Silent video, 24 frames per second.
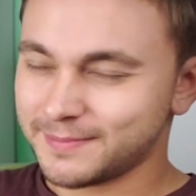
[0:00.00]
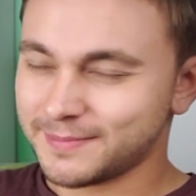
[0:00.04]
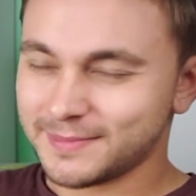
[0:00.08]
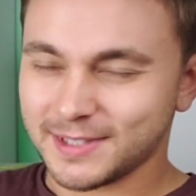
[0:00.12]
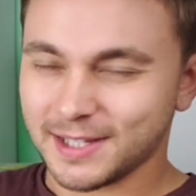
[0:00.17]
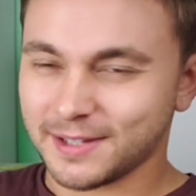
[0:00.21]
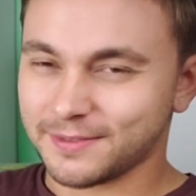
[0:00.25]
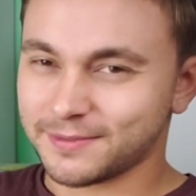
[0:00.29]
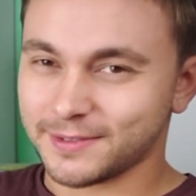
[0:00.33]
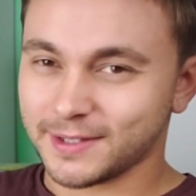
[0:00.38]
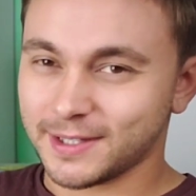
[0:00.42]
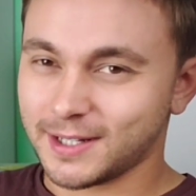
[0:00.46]

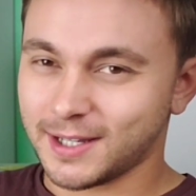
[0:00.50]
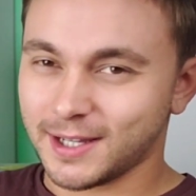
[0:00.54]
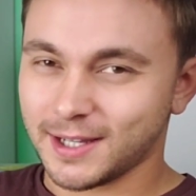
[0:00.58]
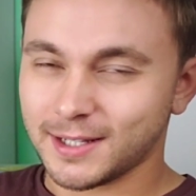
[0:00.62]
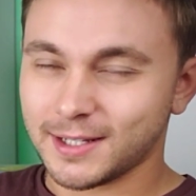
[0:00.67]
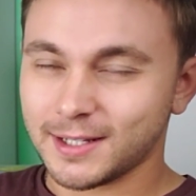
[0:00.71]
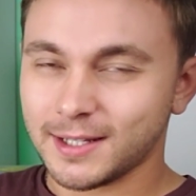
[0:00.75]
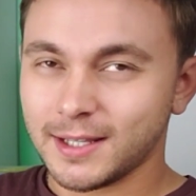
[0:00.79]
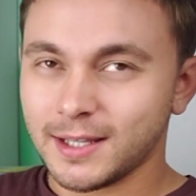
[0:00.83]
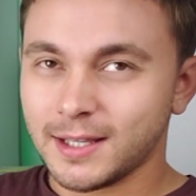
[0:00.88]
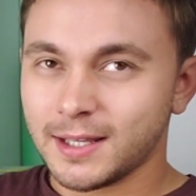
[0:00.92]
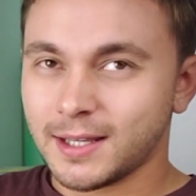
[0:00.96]
Definitely
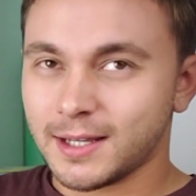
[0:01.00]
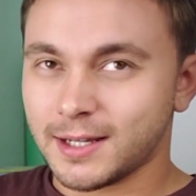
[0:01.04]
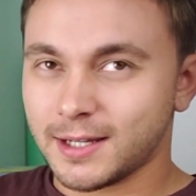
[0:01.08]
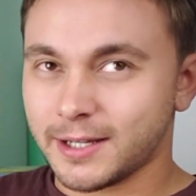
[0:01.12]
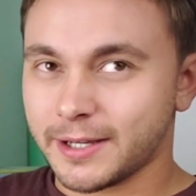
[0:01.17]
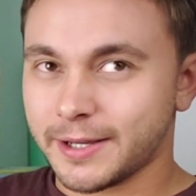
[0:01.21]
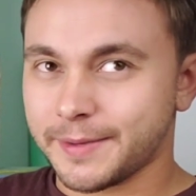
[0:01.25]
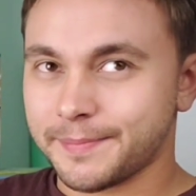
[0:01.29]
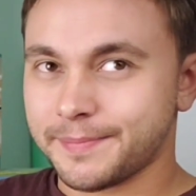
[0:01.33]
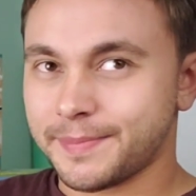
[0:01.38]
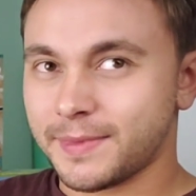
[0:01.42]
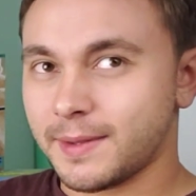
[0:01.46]

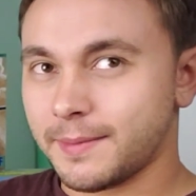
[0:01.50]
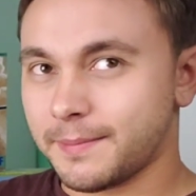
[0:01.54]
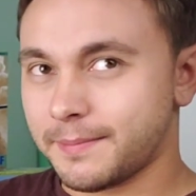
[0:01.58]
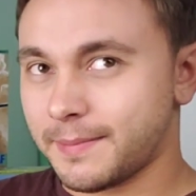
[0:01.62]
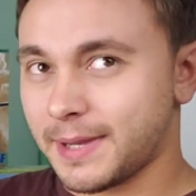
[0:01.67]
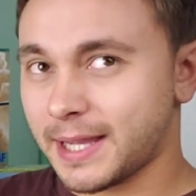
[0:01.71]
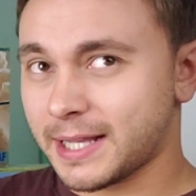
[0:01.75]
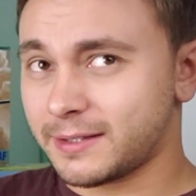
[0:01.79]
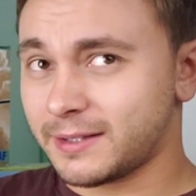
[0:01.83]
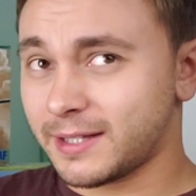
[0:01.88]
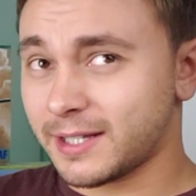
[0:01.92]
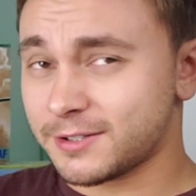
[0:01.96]
not.
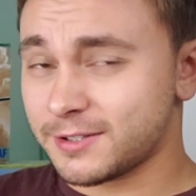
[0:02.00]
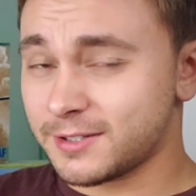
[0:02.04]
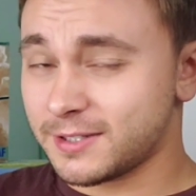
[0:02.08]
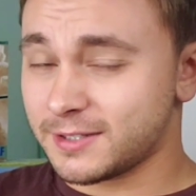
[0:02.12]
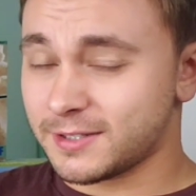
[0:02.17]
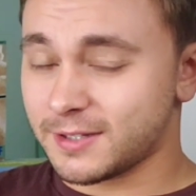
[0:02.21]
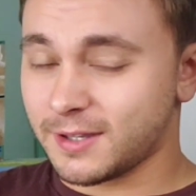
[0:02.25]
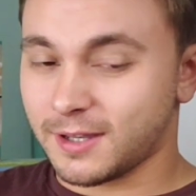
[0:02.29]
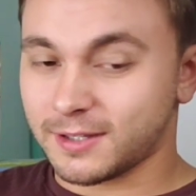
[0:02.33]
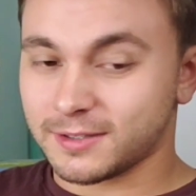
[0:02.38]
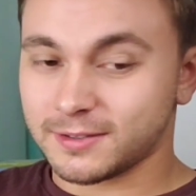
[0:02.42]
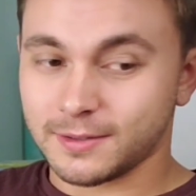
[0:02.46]
My collection is
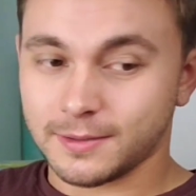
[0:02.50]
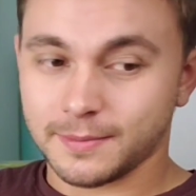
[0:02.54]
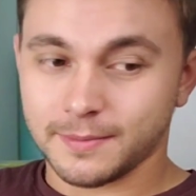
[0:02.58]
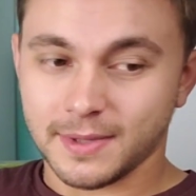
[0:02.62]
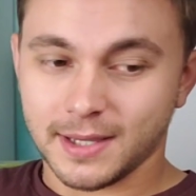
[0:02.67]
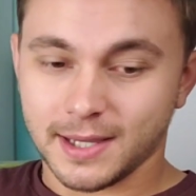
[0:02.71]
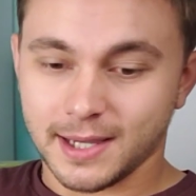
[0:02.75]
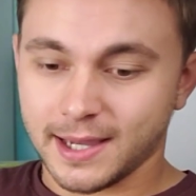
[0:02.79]
awesome.